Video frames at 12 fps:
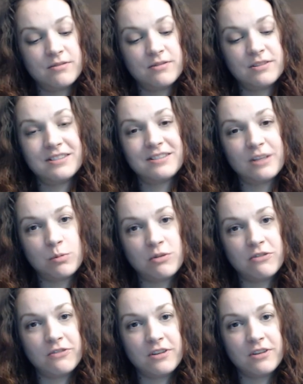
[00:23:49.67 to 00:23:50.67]
This is going to
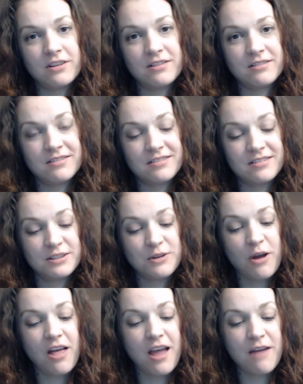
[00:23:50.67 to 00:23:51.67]
be fun. So
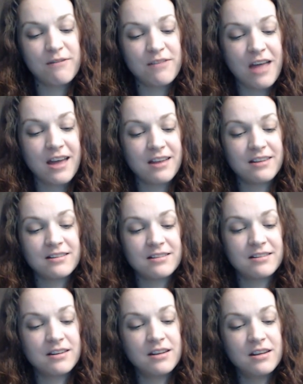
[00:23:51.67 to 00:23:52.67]
I'll have that,
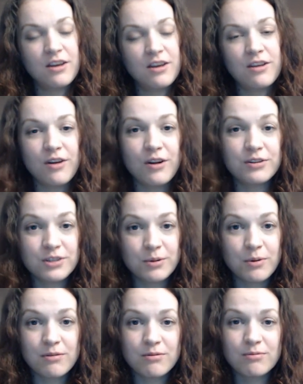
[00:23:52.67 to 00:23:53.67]
the altar
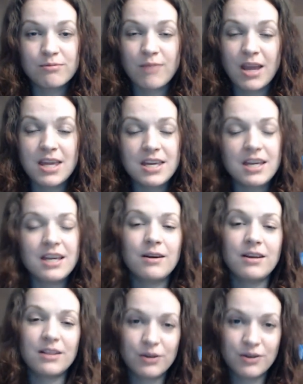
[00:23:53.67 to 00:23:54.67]
with
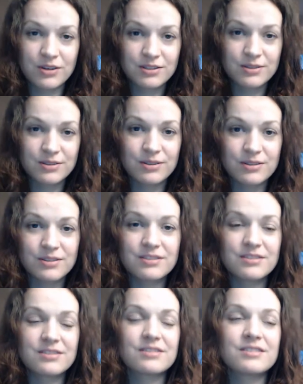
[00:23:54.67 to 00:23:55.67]
Reiki and the
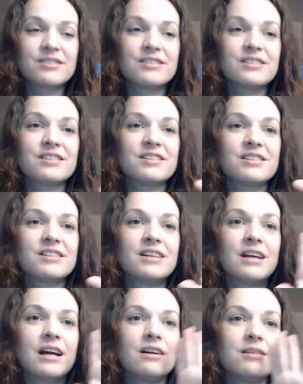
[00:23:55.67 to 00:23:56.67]
crystals.
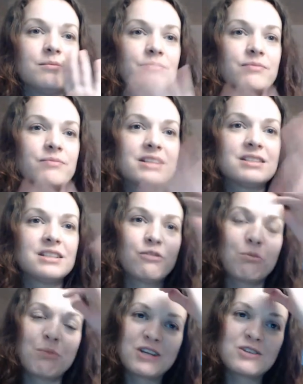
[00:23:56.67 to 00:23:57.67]
Lots of
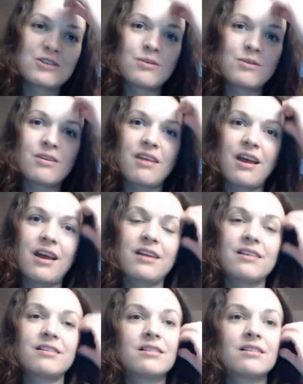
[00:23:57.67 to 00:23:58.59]
different pictures with that.